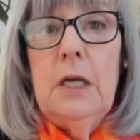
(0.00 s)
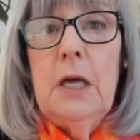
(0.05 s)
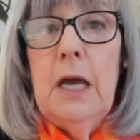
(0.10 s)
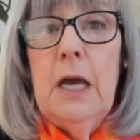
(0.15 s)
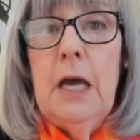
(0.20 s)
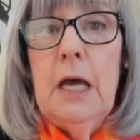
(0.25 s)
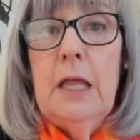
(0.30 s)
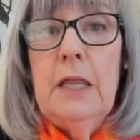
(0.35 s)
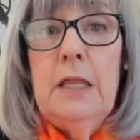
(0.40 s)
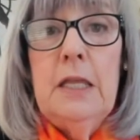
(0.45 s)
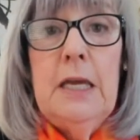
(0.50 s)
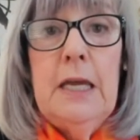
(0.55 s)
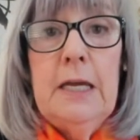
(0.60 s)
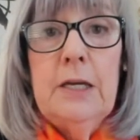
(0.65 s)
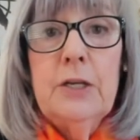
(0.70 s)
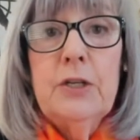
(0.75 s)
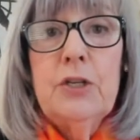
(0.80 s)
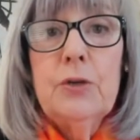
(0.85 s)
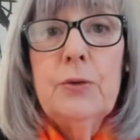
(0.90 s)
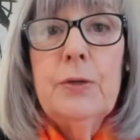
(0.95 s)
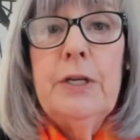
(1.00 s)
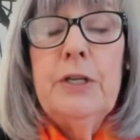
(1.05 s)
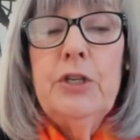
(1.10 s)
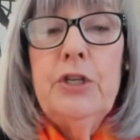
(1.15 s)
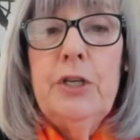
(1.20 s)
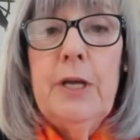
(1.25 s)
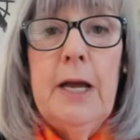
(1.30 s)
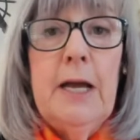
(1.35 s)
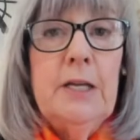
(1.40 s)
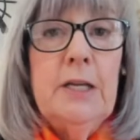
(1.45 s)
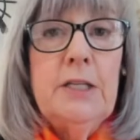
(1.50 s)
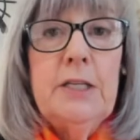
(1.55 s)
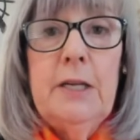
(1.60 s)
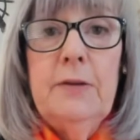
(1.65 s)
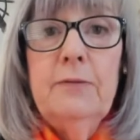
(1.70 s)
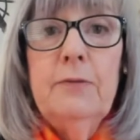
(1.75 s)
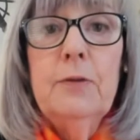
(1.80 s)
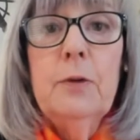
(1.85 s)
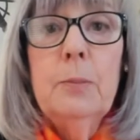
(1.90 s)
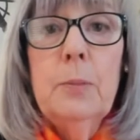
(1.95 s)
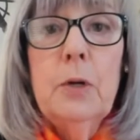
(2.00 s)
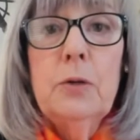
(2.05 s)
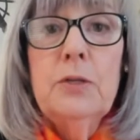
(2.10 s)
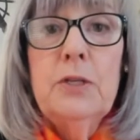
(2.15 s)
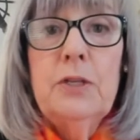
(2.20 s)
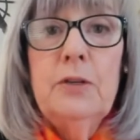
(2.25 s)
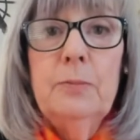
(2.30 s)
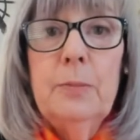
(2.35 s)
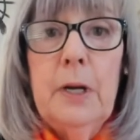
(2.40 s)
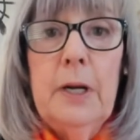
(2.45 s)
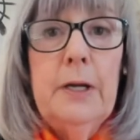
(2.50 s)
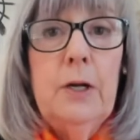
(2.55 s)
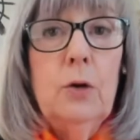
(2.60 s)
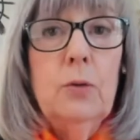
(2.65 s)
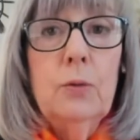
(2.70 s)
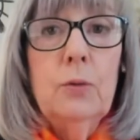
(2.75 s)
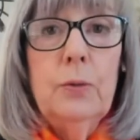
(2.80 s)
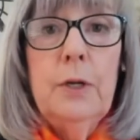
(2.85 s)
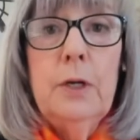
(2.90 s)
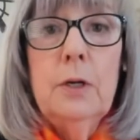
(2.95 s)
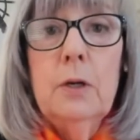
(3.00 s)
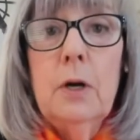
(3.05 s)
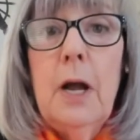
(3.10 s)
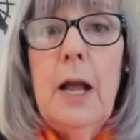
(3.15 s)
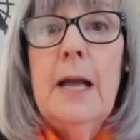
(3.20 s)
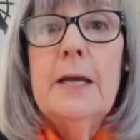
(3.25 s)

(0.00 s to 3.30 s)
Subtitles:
the answer is yes. And for most of my career